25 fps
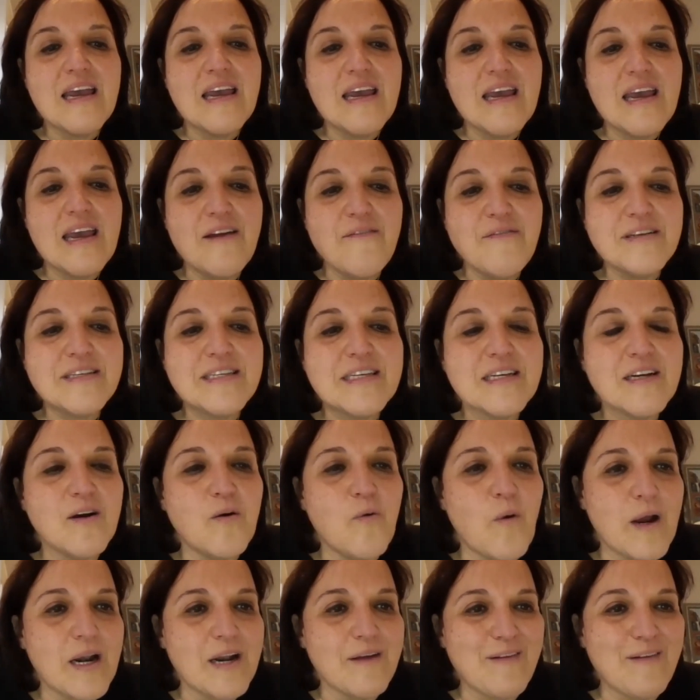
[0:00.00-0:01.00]
every
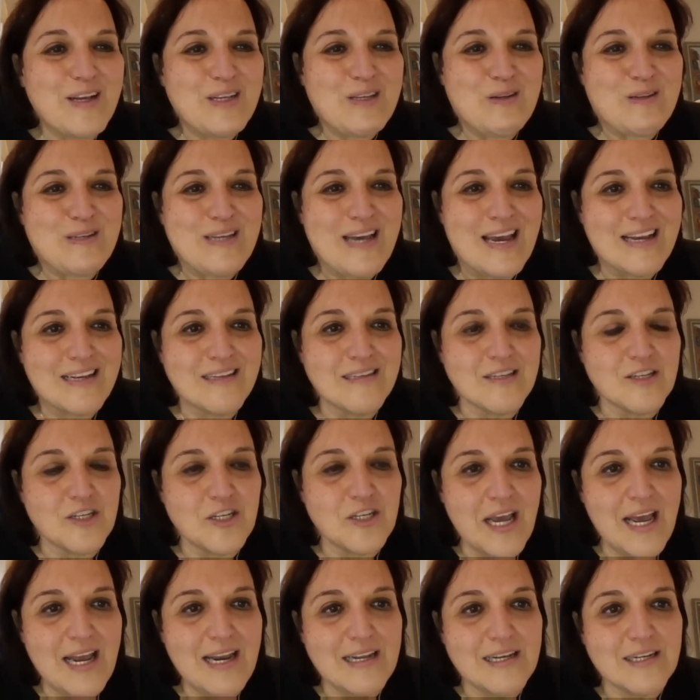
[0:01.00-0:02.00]
single one of us who takes a
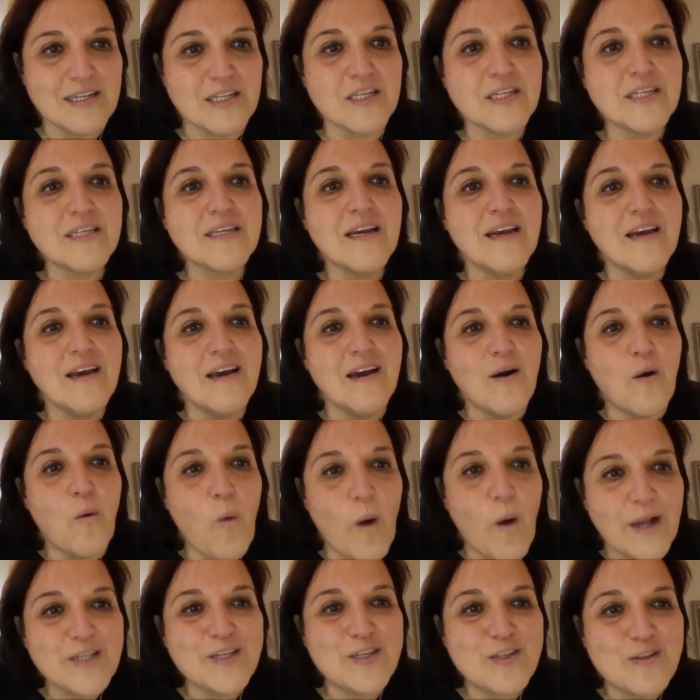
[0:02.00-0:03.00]
challenge
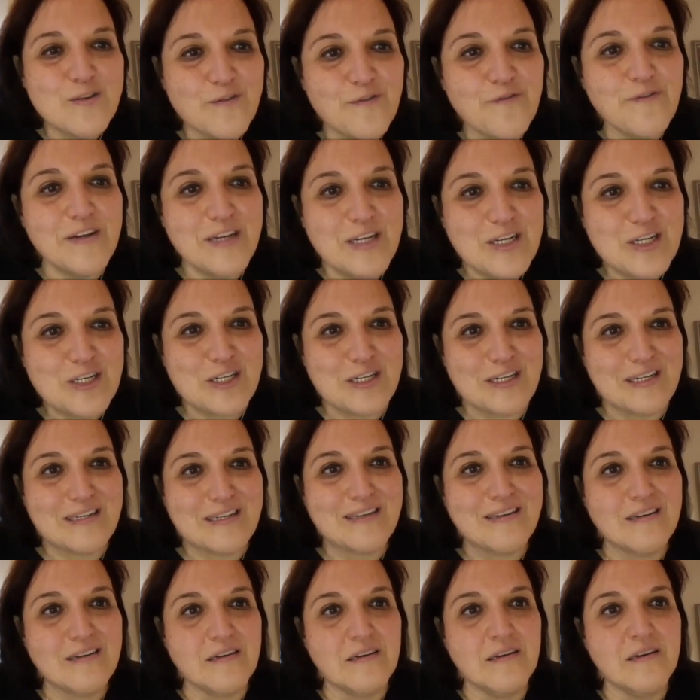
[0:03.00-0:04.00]
wants to finish it.
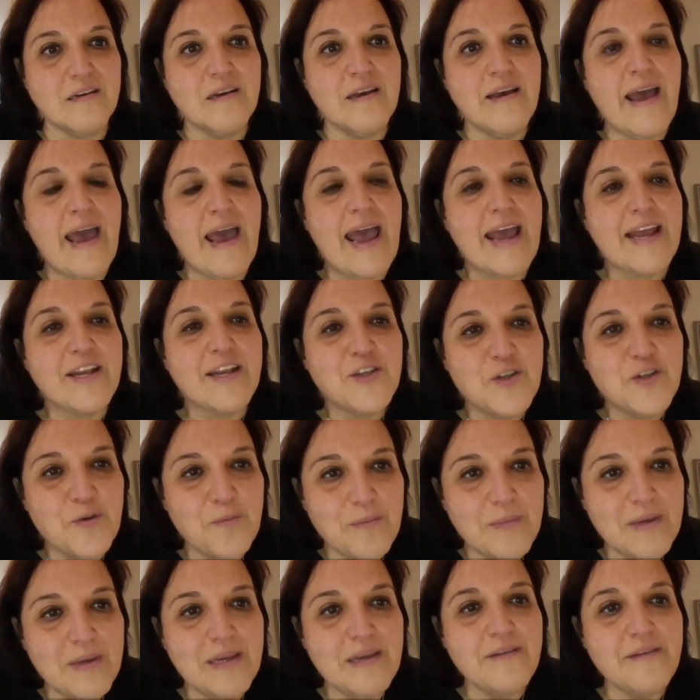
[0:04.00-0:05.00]
And to
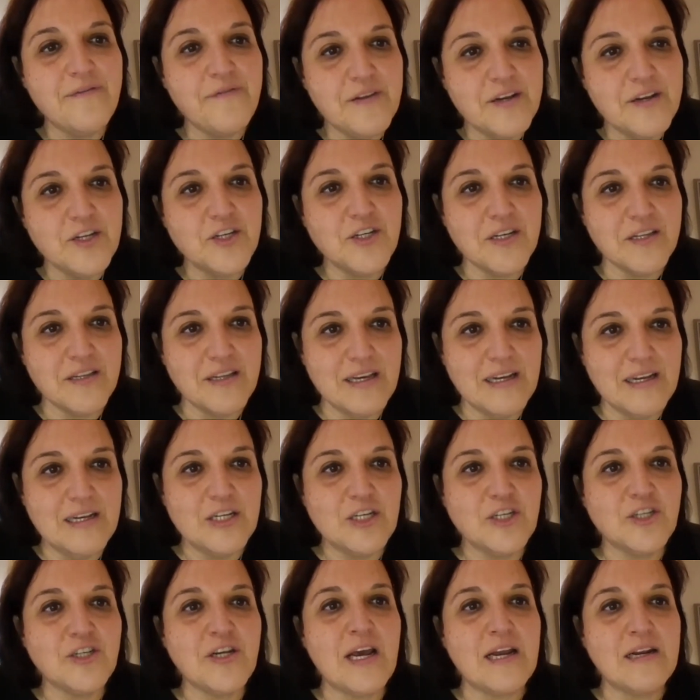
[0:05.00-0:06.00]
me, finishing the
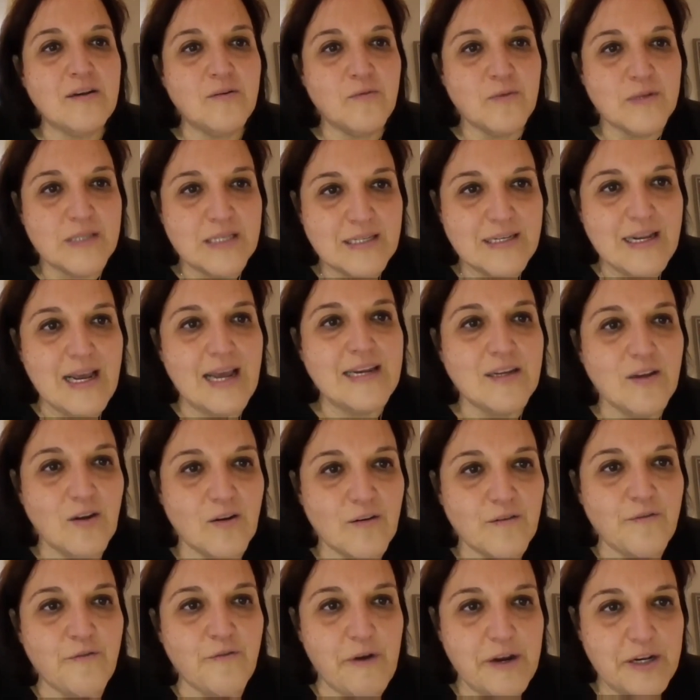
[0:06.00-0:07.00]
English Channel was standing
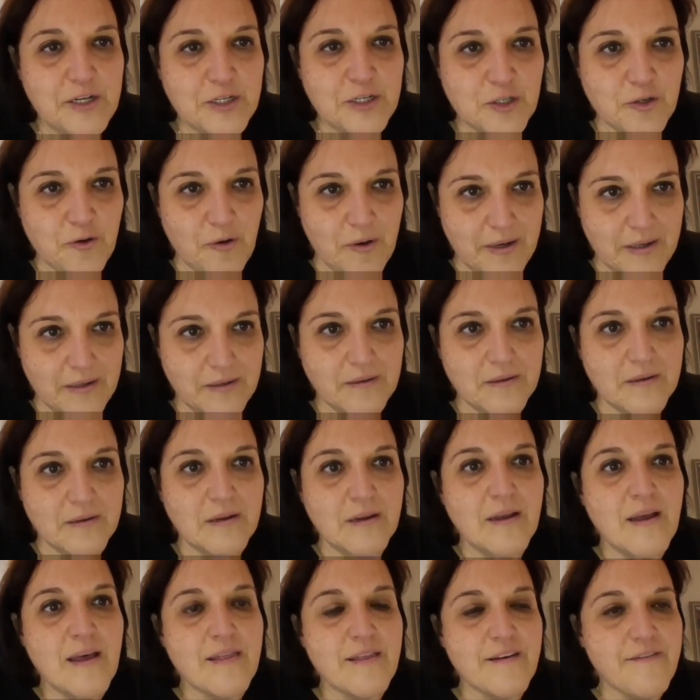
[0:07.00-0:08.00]
on French soil.
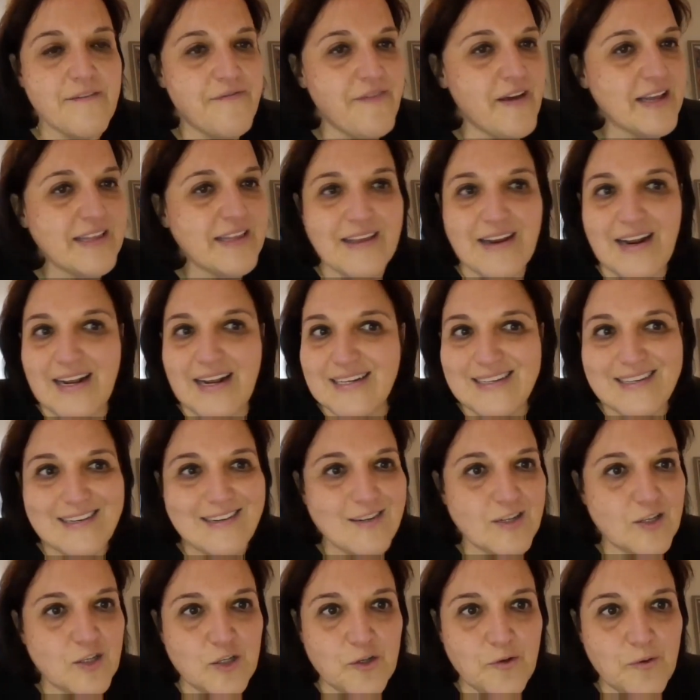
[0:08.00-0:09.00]
the fact that I
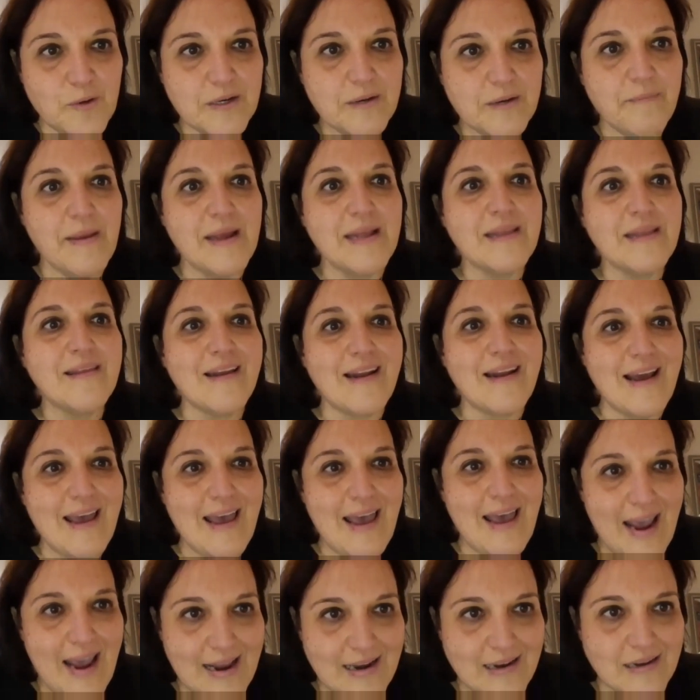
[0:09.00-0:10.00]
didn't do it meant that I
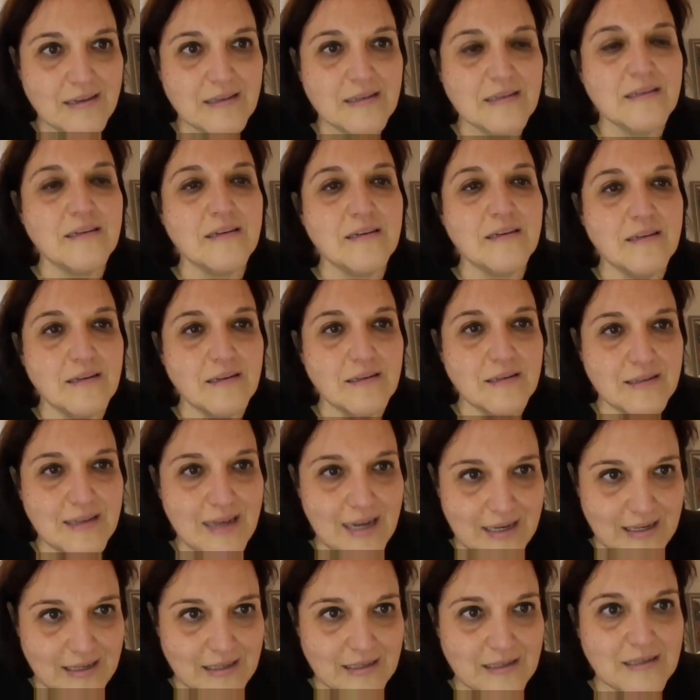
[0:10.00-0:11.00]
hadn't
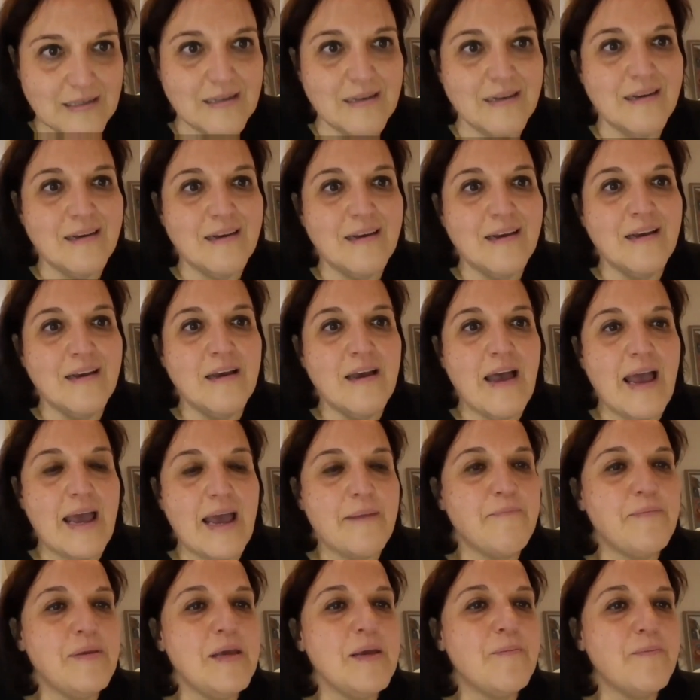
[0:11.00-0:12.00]
done it.
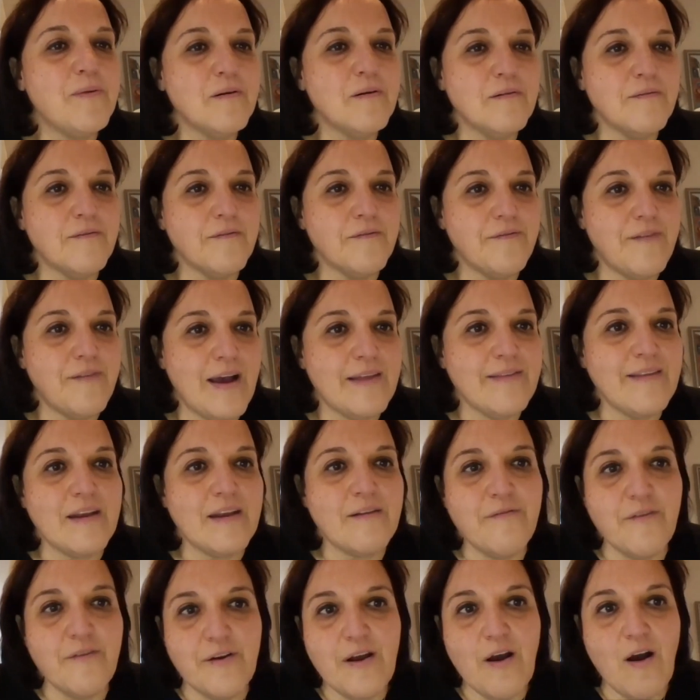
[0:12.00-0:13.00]
And people found
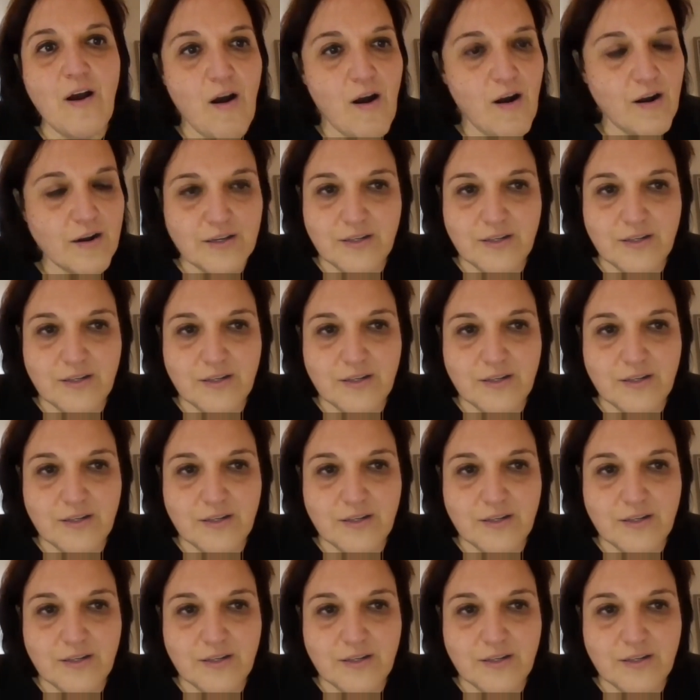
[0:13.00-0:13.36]
that very hard